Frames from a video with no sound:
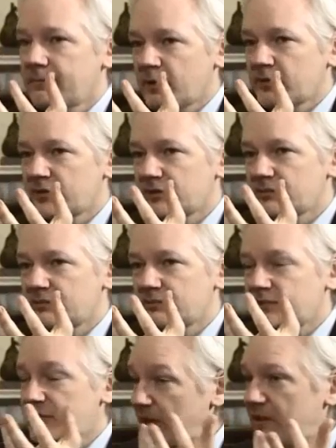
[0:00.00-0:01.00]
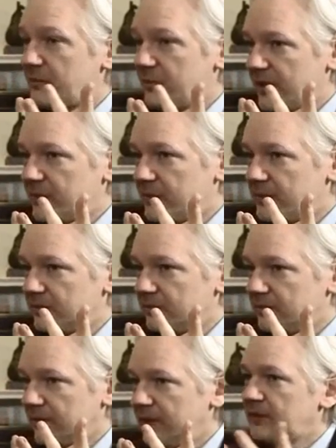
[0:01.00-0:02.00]
most senior
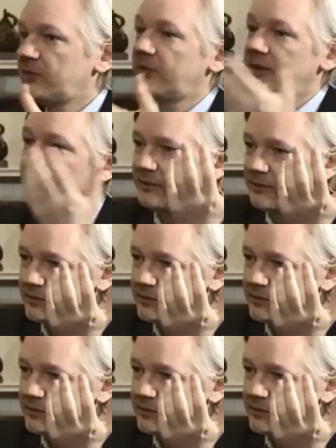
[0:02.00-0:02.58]
people, including